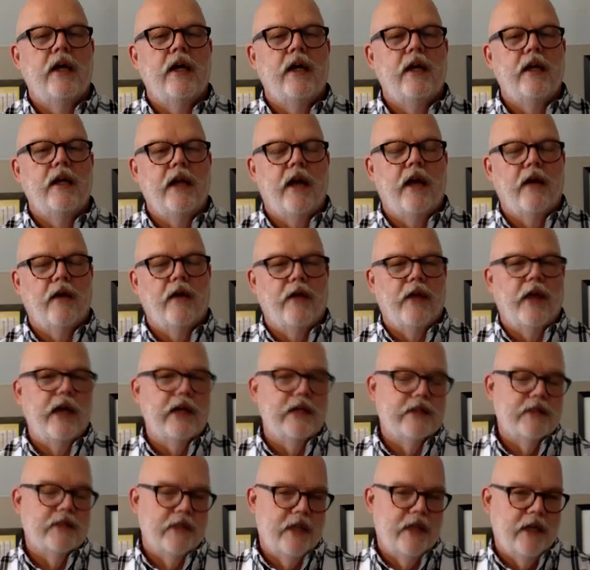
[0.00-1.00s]
Now, that
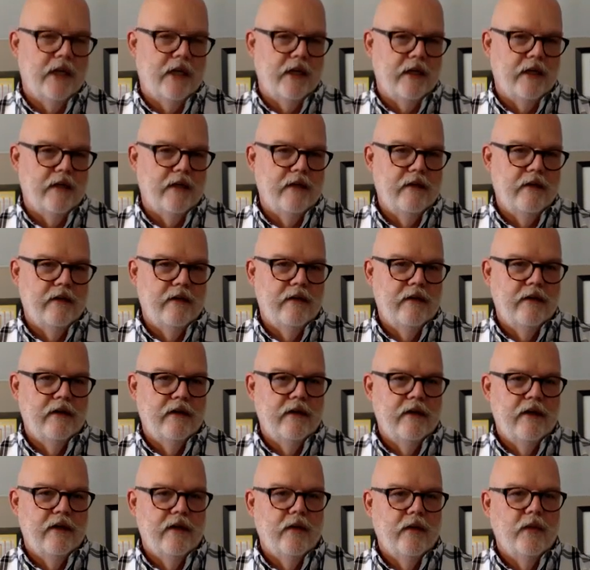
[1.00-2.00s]
said,
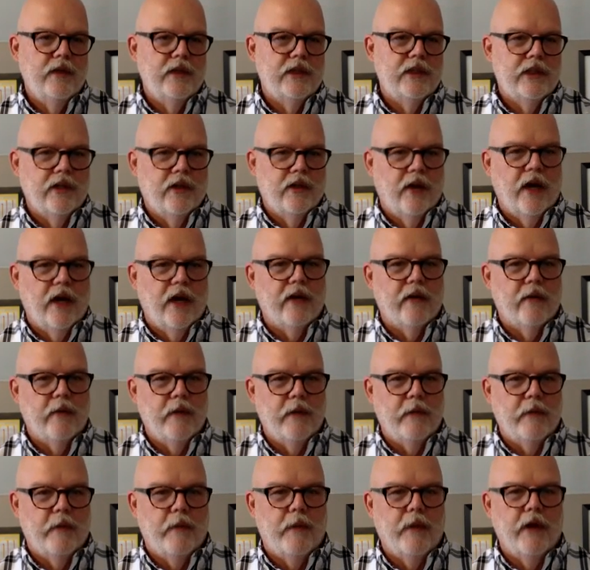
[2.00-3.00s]
we still have to be
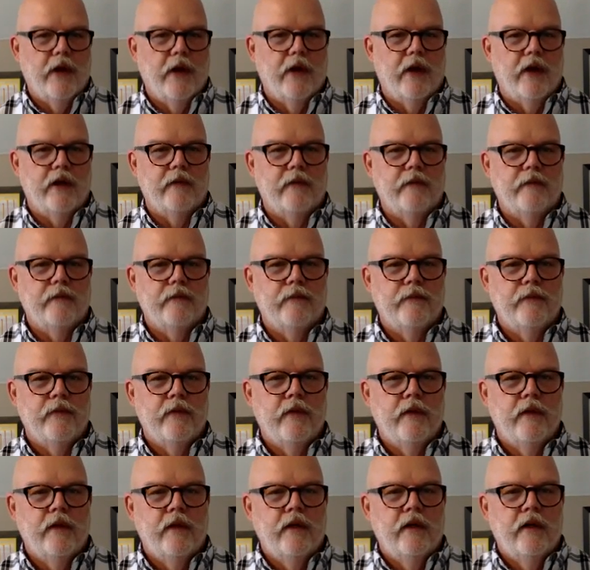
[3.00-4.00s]
preparing.
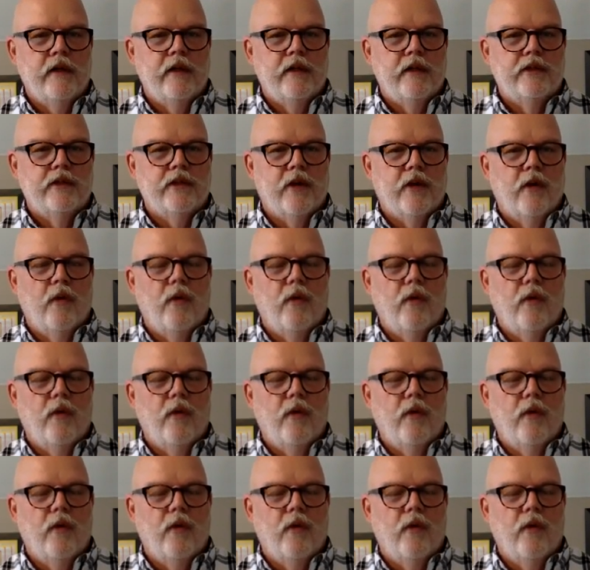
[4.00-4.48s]
Mm-hmm. So